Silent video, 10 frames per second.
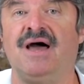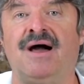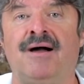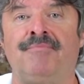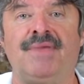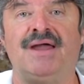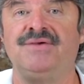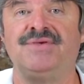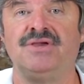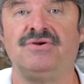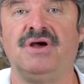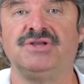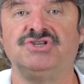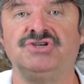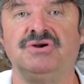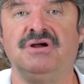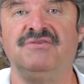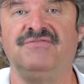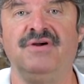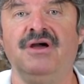anything you're not sure
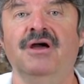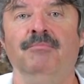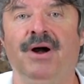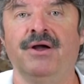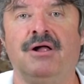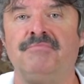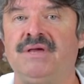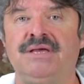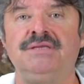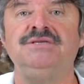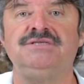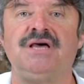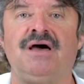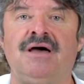of, by all means,